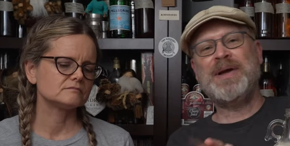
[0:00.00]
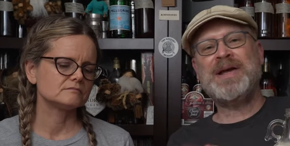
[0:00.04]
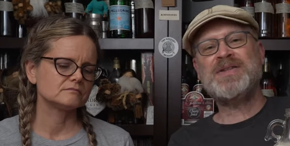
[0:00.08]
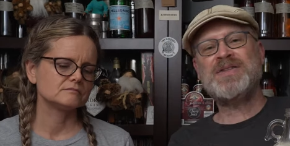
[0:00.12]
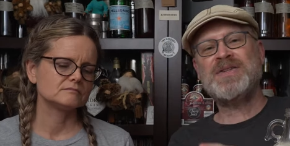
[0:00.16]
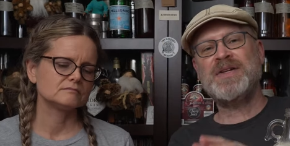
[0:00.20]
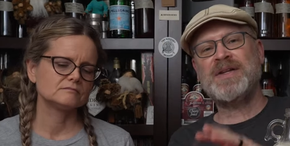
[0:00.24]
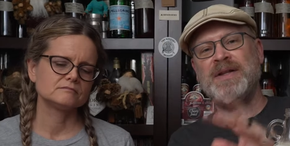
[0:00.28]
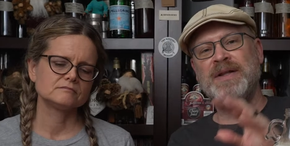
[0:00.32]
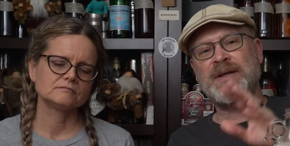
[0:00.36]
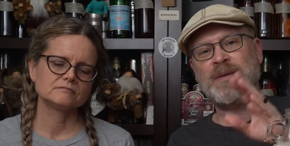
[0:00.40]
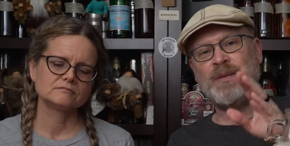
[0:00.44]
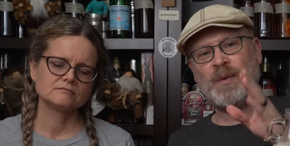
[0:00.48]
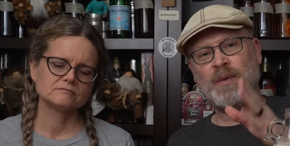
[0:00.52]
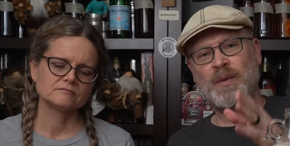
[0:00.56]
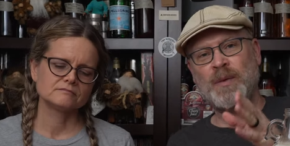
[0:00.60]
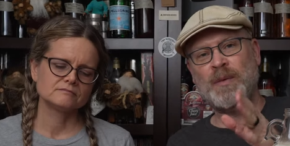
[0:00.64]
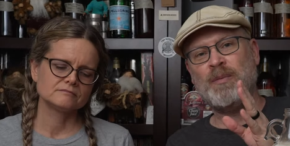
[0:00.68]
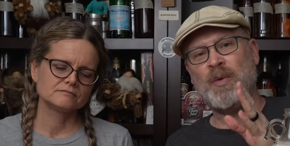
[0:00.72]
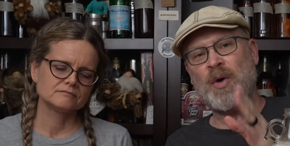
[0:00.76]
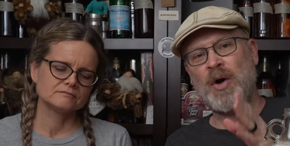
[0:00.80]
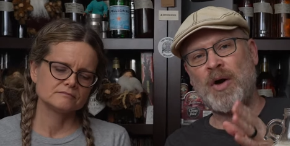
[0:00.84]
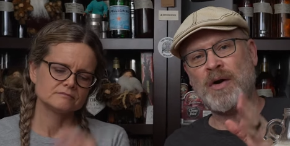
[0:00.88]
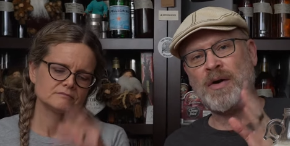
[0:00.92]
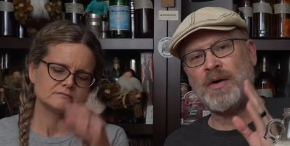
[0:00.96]
Speaker 1: Basically, when we
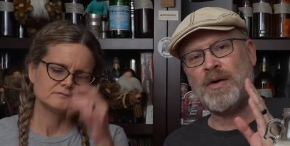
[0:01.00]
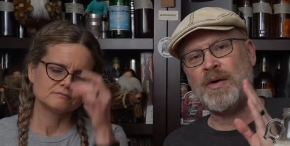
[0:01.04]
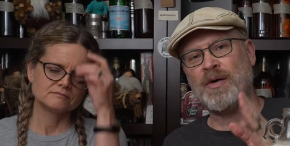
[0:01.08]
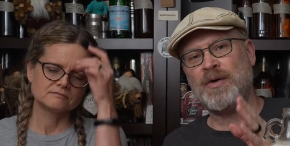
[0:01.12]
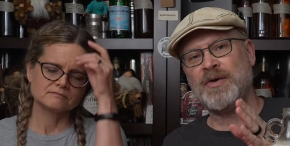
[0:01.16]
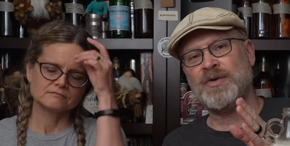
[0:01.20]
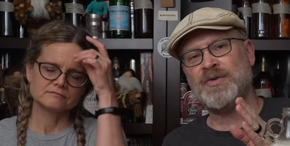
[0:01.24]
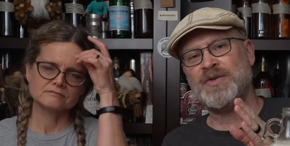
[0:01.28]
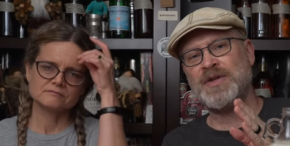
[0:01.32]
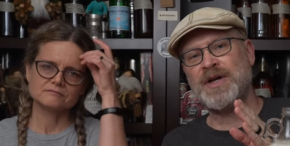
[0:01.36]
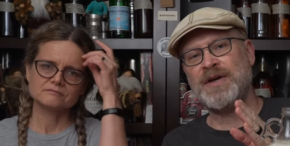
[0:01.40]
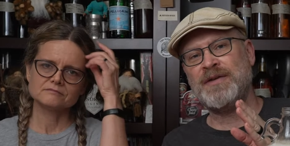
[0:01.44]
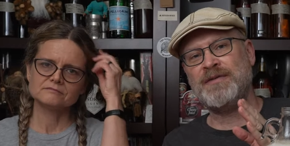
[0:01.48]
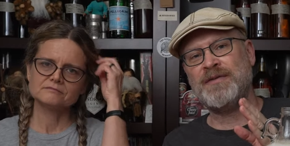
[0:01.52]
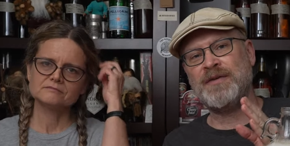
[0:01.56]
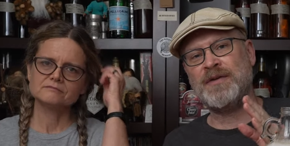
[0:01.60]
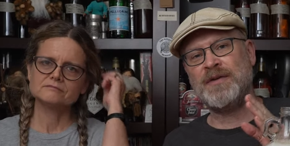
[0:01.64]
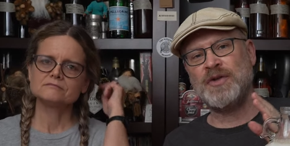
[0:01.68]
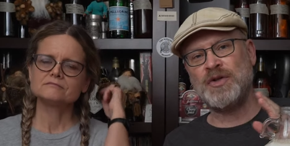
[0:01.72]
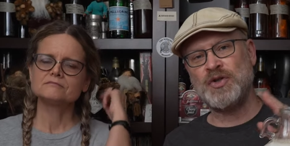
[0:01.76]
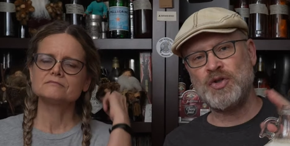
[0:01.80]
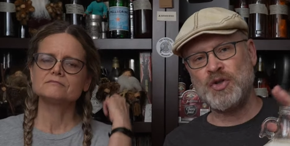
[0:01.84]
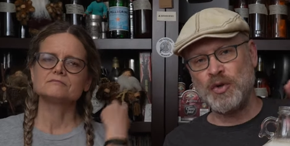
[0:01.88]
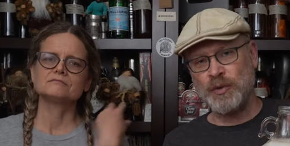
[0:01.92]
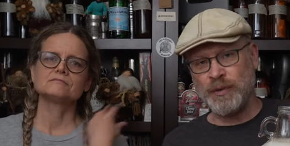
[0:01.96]
bought our auto siphon, the
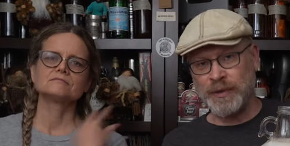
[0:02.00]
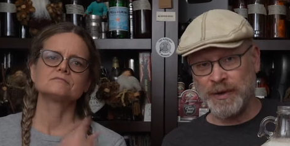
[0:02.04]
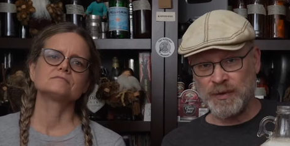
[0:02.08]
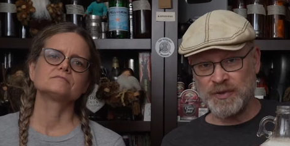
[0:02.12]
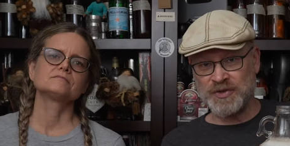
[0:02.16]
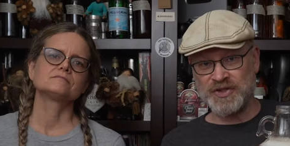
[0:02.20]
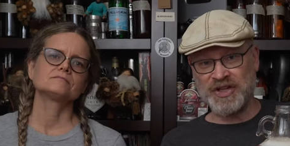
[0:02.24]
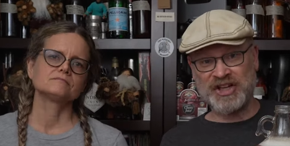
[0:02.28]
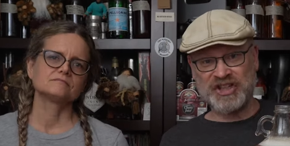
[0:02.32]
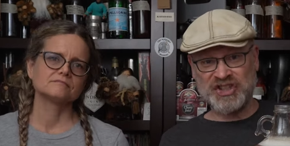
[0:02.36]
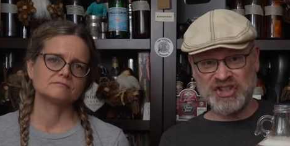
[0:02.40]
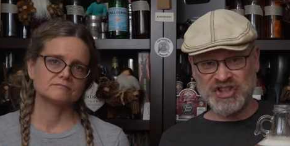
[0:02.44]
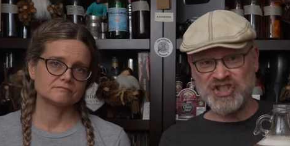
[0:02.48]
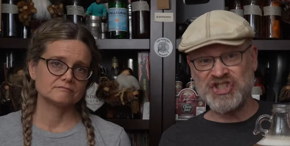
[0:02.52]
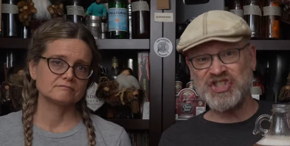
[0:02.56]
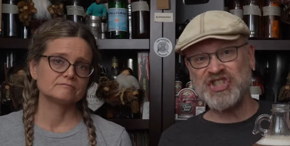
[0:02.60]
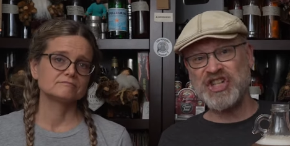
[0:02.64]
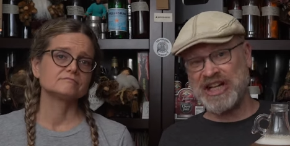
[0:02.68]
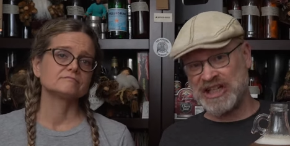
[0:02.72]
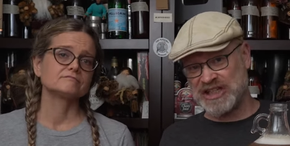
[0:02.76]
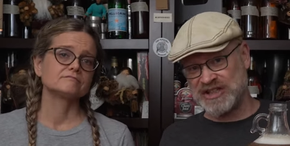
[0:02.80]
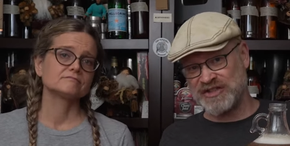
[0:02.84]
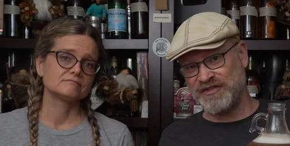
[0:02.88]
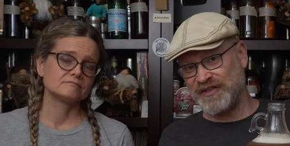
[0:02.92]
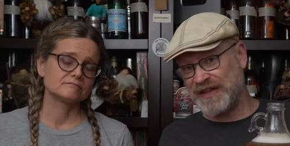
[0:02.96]
tubing was like
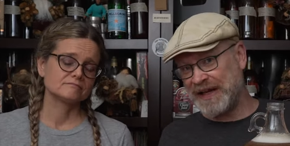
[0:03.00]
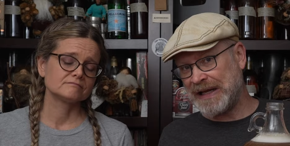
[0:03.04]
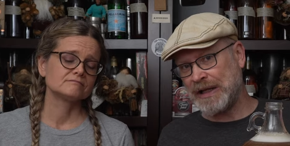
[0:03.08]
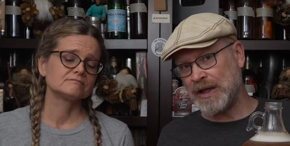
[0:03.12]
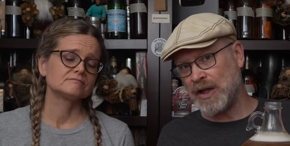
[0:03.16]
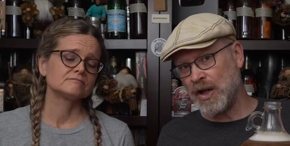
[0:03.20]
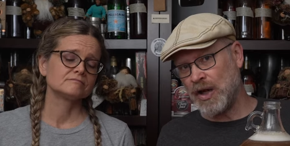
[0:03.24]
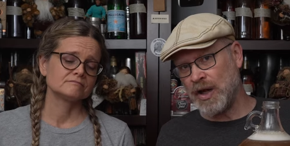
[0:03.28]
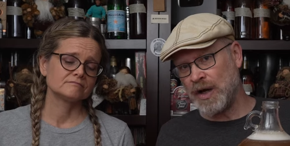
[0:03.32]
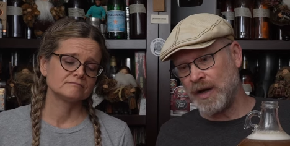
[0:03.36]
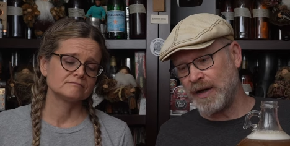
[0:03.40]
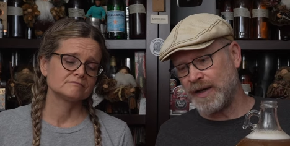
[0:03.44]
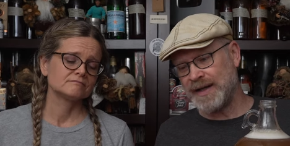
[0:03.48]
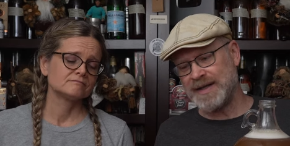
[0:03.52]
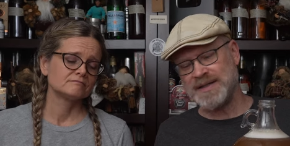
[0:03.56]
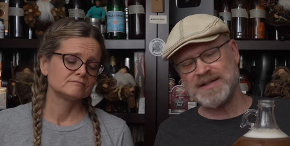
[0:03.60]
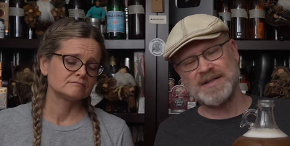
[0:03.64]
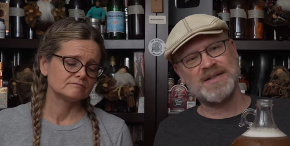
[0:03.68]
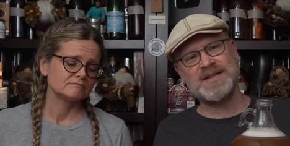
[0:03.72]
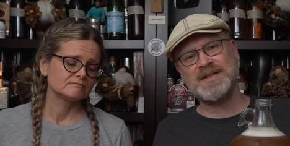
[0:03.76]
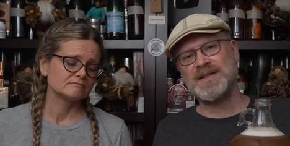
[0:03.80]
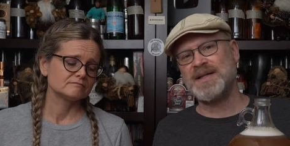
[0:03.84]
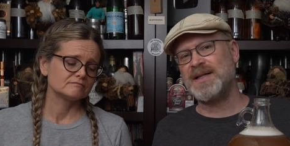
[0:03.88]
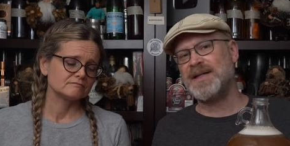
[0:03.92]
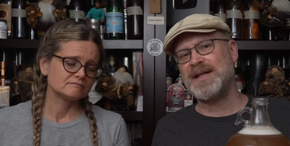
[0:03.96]
six feet long, and I
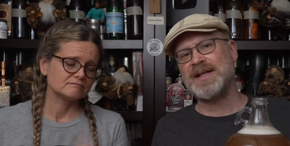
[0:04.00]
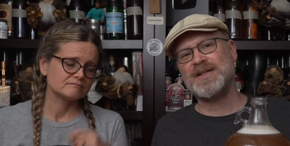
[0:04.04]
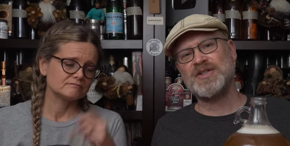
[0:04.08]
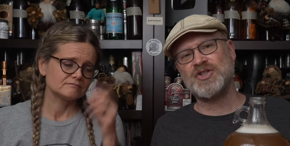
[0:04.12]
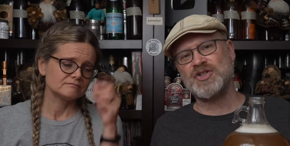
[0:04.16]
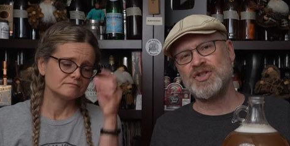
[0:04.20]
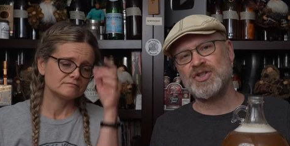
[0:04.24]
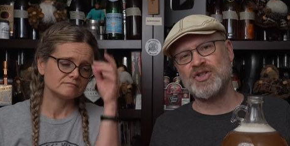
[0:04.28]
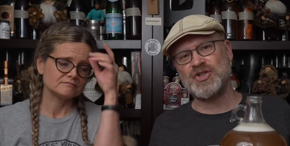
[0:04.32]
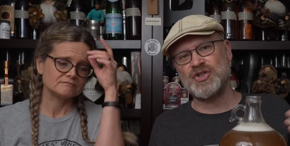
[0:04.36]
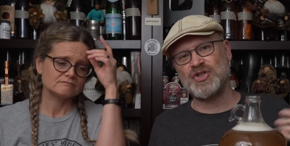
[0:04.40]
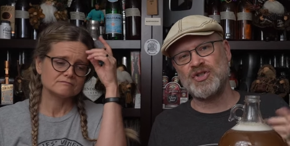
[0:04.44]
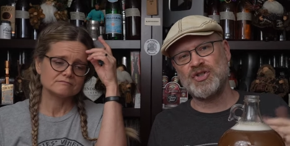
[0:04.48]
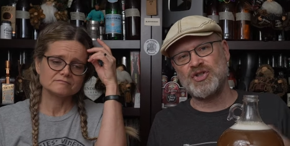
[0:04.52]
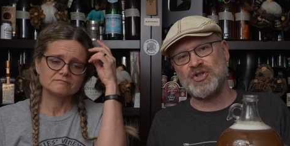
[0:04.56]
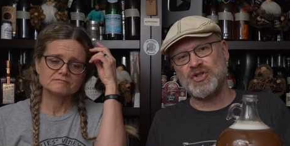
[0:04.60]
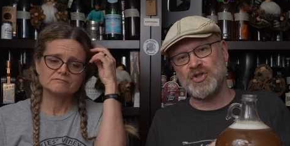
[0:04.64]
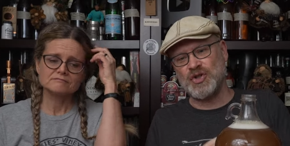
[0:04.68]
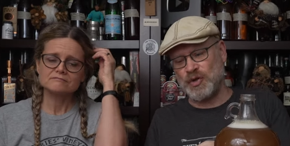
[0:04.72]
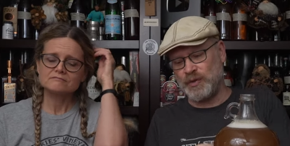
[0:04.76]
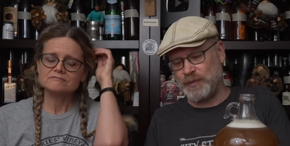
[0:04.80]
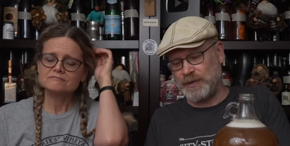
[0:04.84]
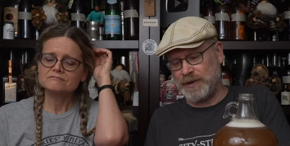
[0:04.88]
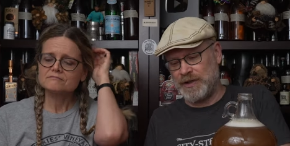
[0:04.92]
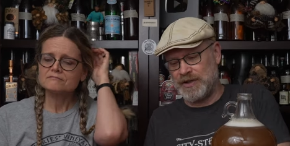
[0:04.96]
just said, that's just
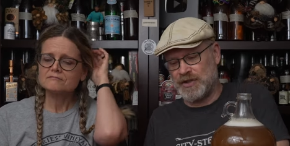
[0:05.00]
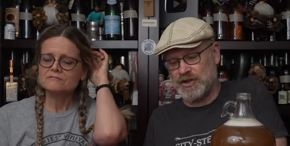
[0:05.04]
stupid.